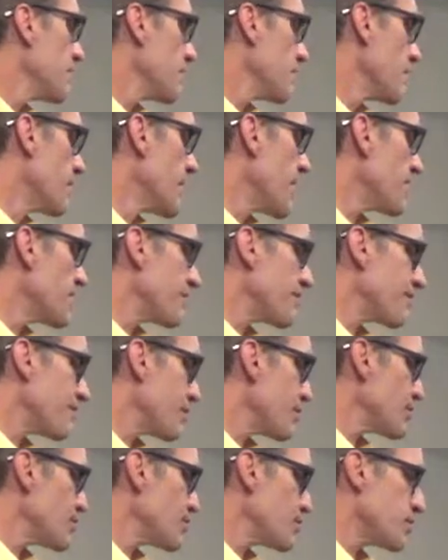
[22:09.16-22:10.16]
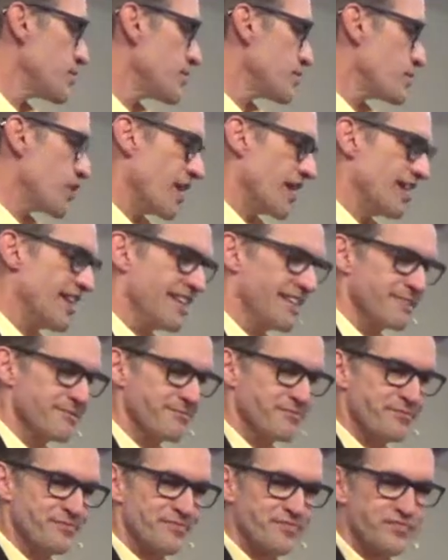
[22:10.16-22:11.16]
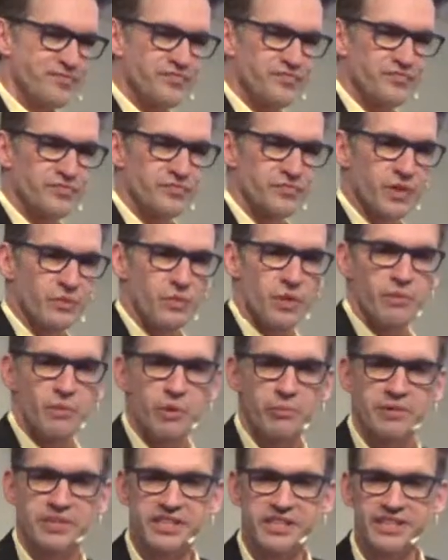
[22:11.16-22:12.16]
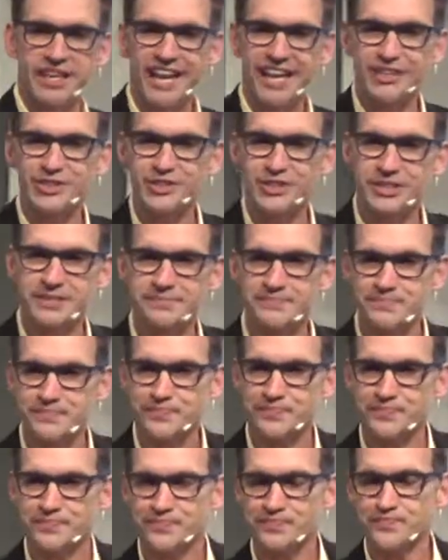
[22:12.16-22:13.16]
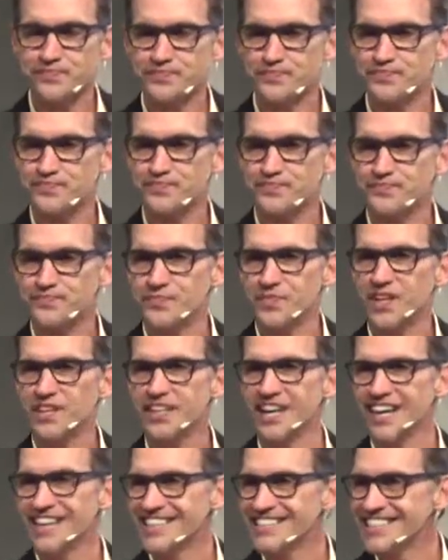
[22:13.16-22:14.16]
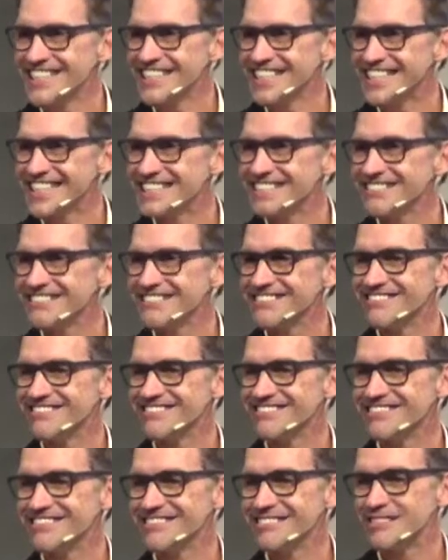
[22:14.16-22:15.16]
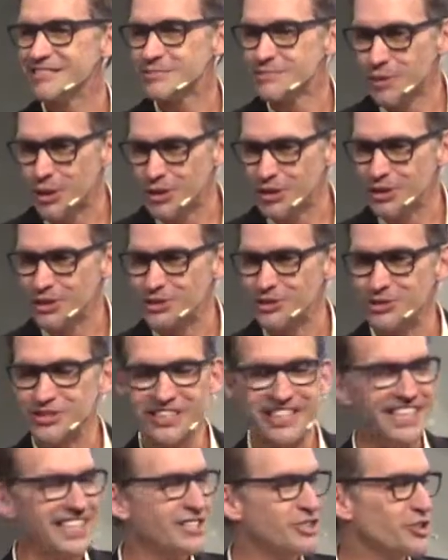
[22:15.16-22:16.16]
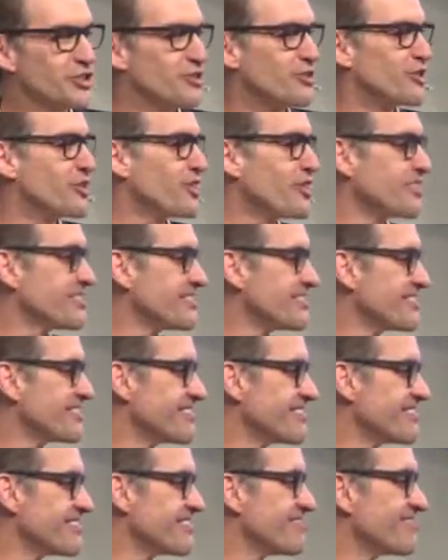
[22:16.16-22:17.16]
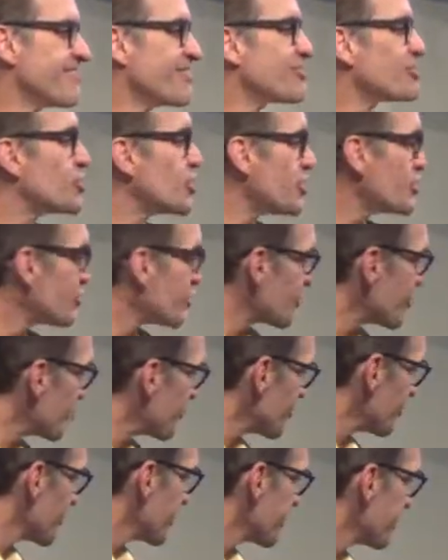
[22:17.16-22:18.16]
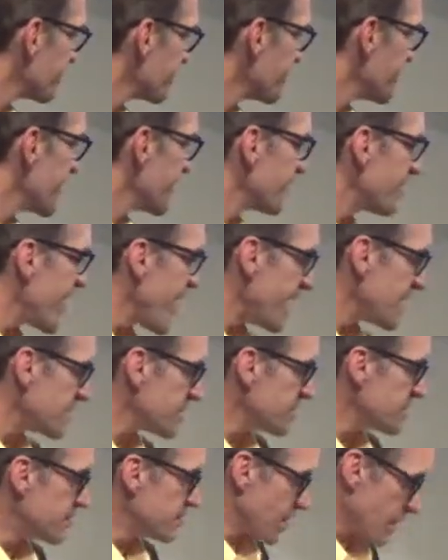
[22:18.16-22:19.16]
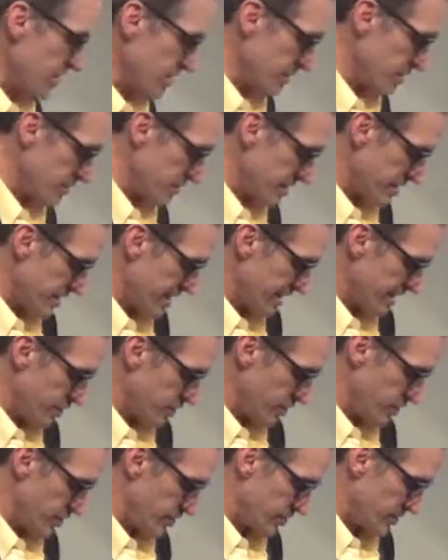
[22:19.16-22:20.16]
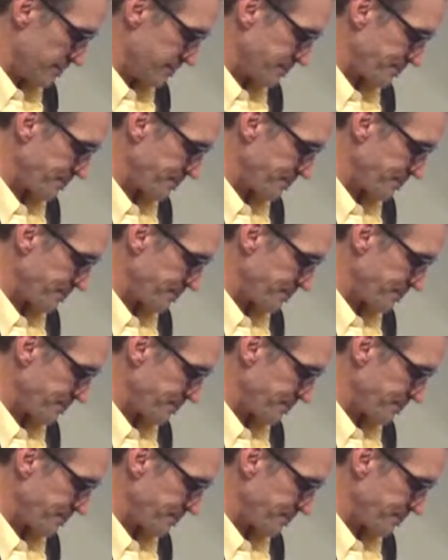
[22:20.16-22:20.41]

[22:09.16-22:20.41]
We're not the first to have tried it, and we won't be the last. Gandhi, Martin Luther King Jr., Jesus. In fact, Martin Luther King Jr.